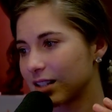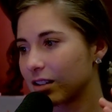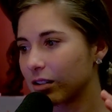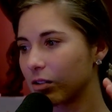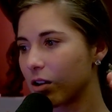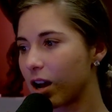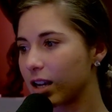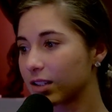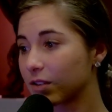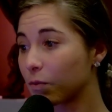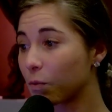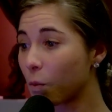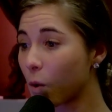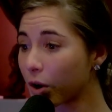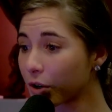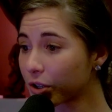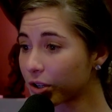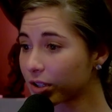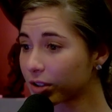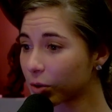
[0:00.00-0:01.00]
the loss of
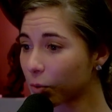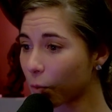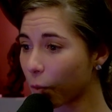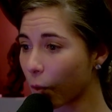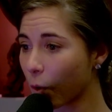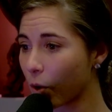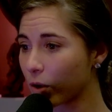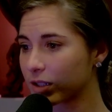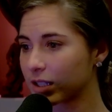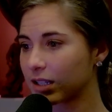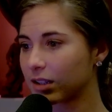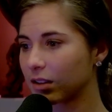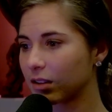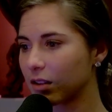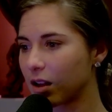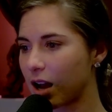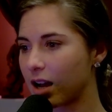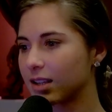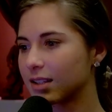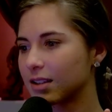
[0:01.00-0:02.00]
wonder at the world, and the
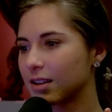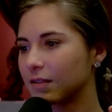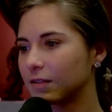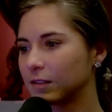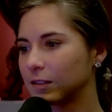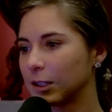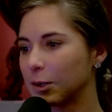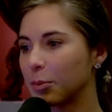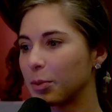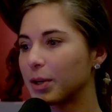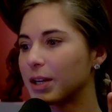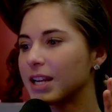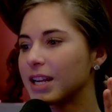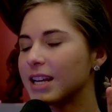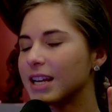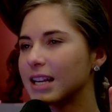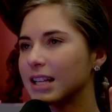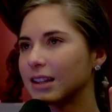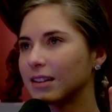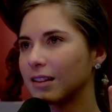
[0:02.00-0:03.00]
loss of liberty
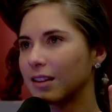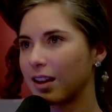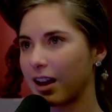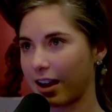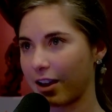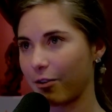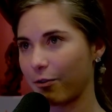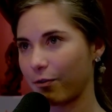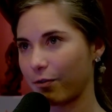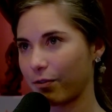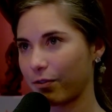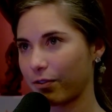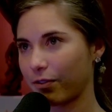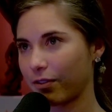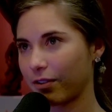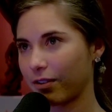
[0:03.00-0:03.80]
in life.